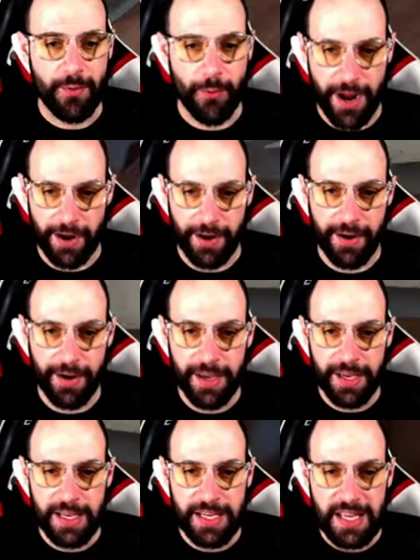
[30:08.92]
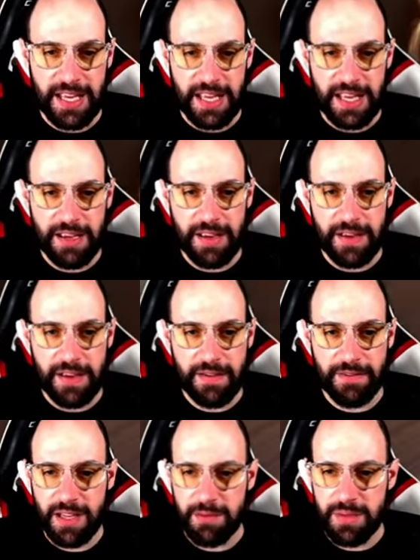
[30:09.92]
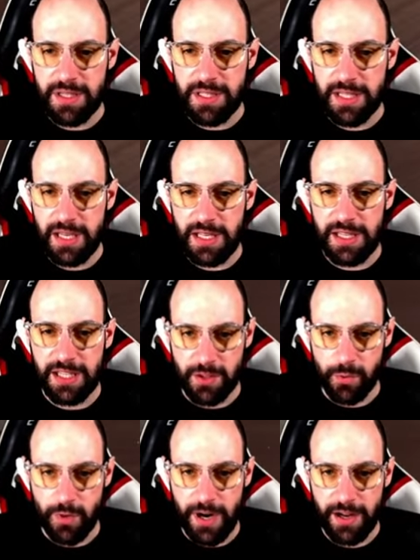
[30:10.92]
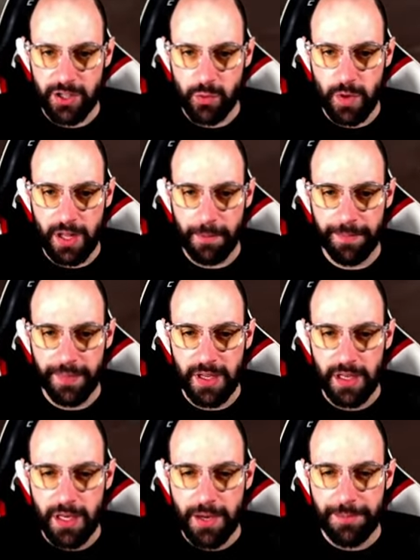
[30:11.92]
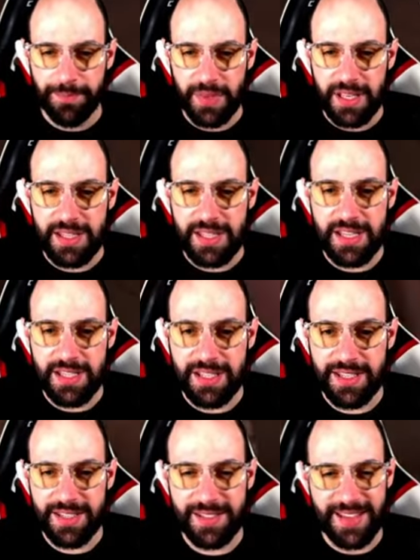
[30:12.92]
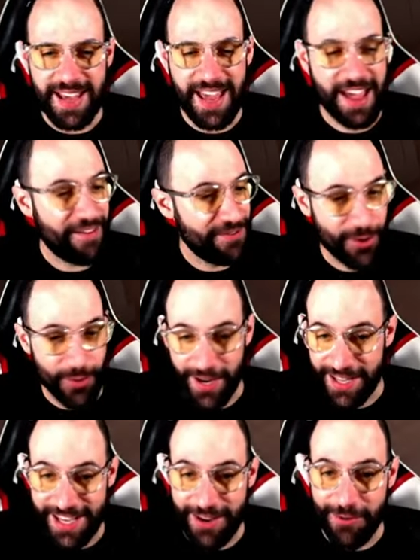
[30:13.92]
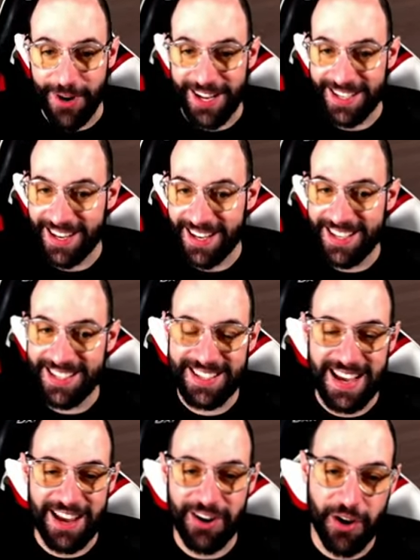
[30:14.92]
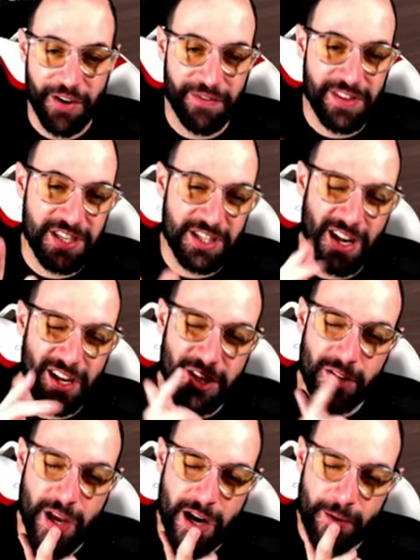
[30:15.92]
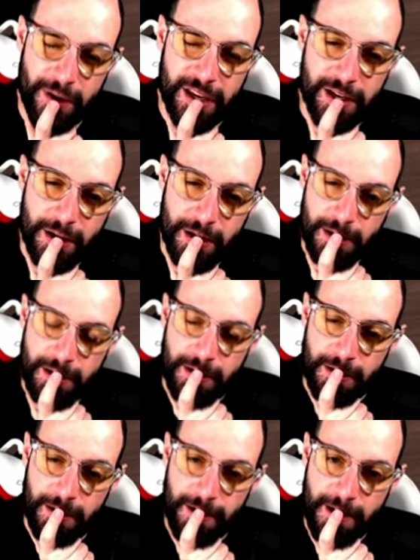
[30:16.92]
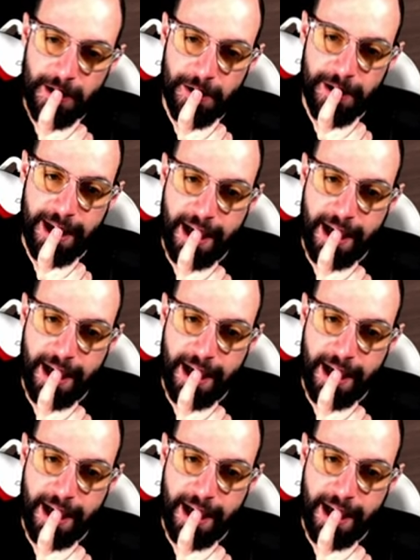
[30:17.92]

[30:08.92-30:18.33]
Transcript: rare. If, let me see, this is rare as well. This, I have no idea what it is. I don't know if this is legendary or